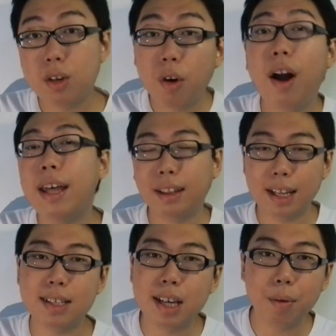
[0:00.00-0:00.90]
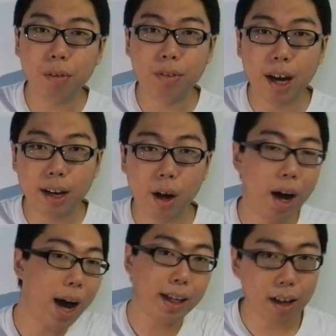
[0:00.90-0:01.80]
So alright, let's say we've done our
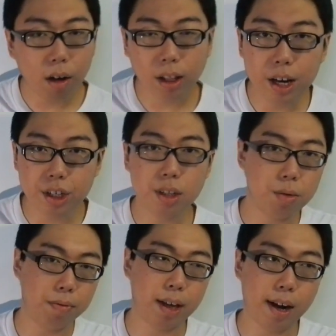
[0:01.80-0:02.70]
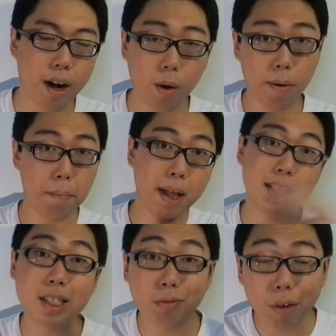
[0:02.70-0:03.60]
height calculations, we've done our
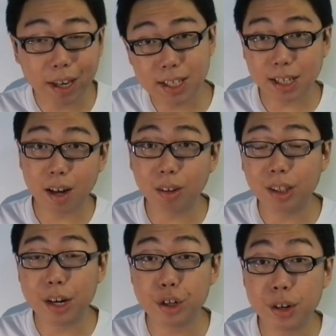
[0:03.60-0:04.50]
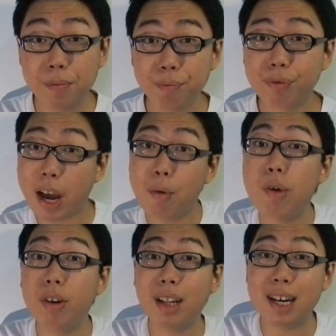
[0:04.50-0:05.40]
balance factor calculation, and
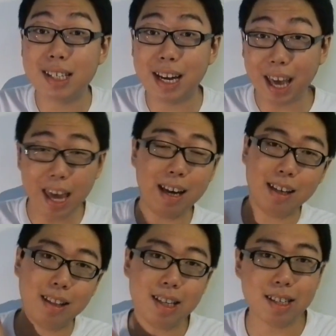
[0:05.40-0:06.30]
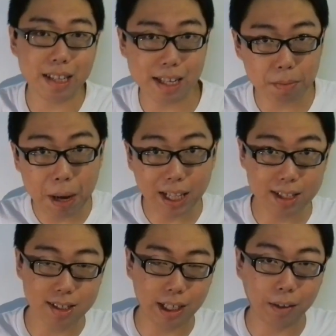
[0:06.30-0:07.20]
we realize that hey, this needs
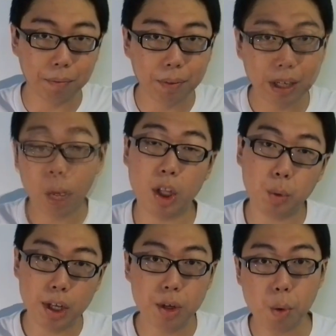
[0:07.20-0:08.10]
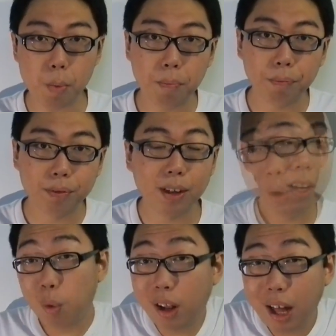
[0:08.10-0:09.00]
balancing. What do we do?
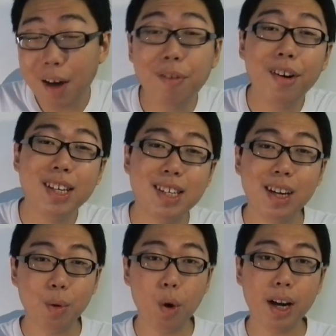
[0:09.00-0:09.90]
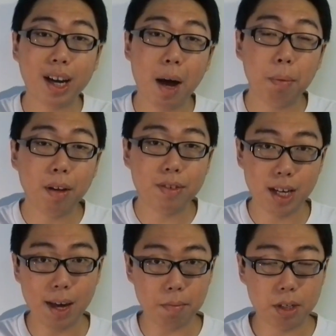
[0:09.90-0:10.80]
Well, I've already said the word a couple of
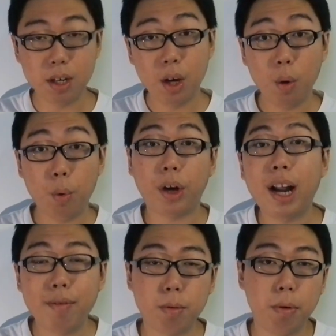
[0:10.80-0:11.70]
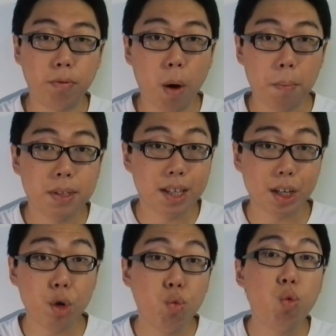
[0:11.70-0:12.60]
times. We're gonna have to perform
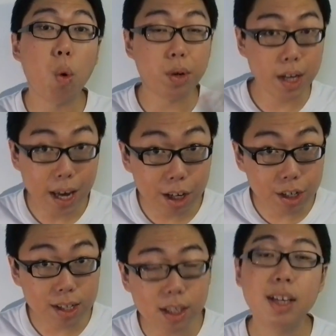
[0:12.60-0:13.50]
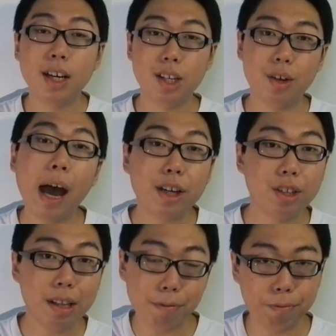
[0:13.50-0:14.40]
certain rotations to
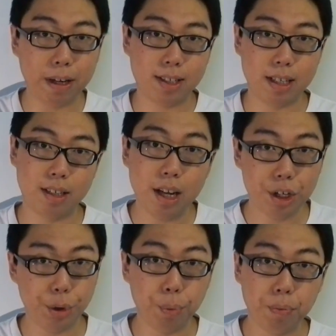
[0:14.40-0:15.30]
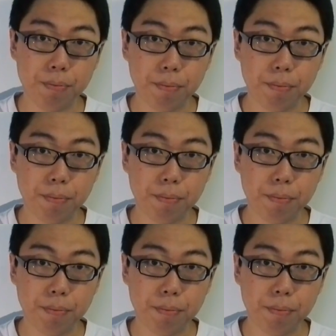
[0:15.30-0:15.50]
actually fix this issue.